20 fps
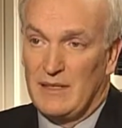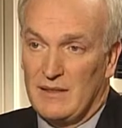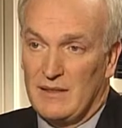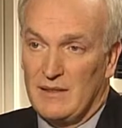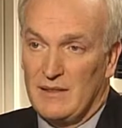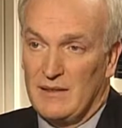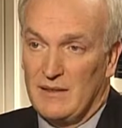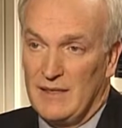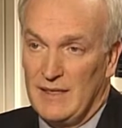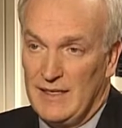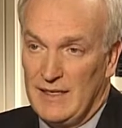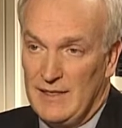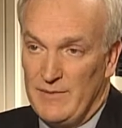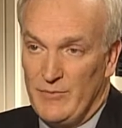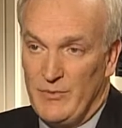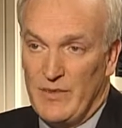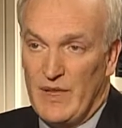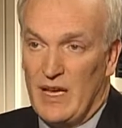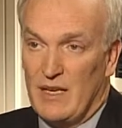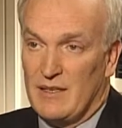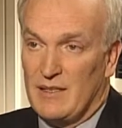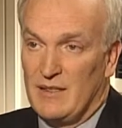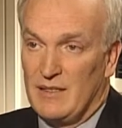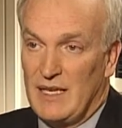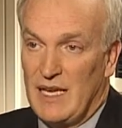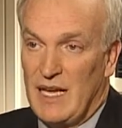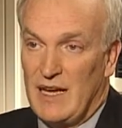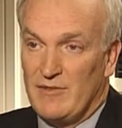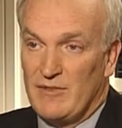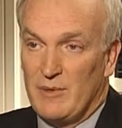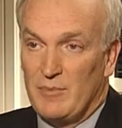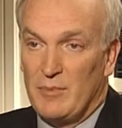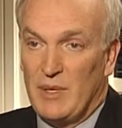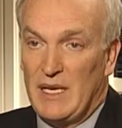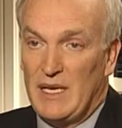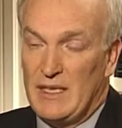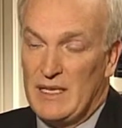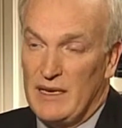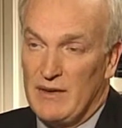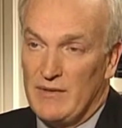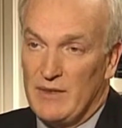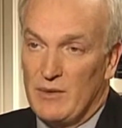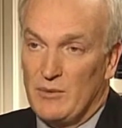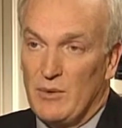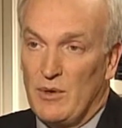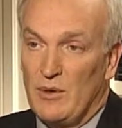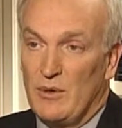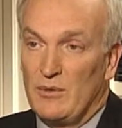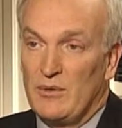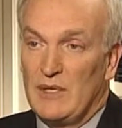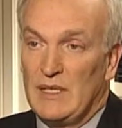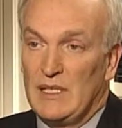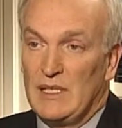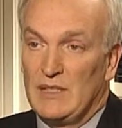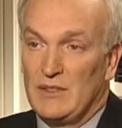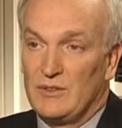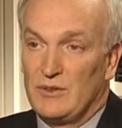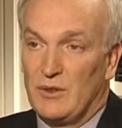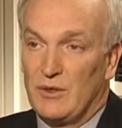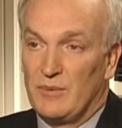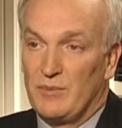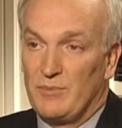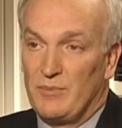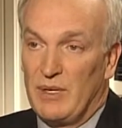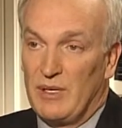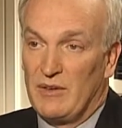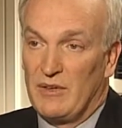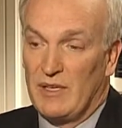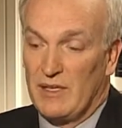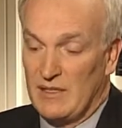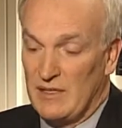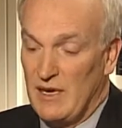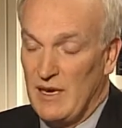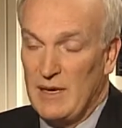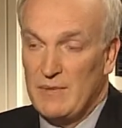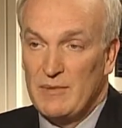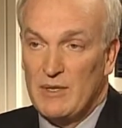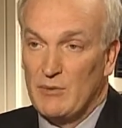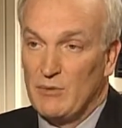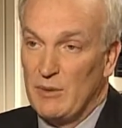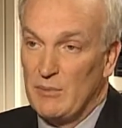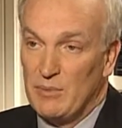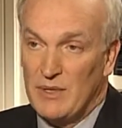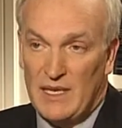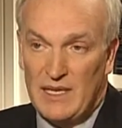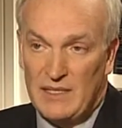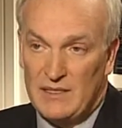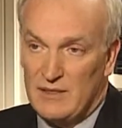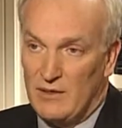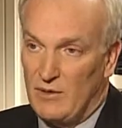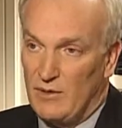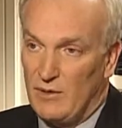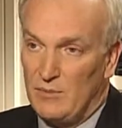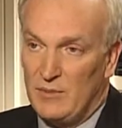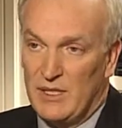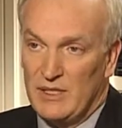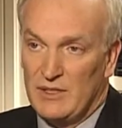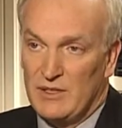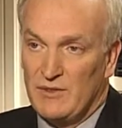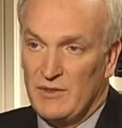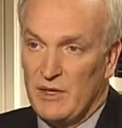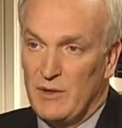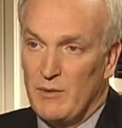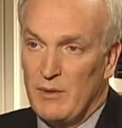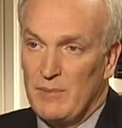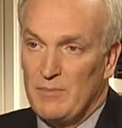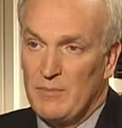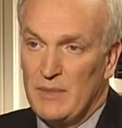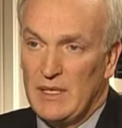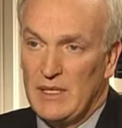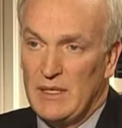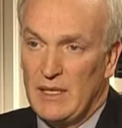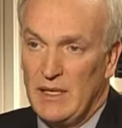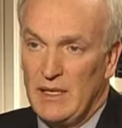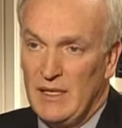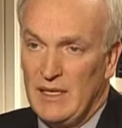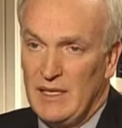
they're not going to have to pay down the road in a short period of time to replace a whole bunch of equipment.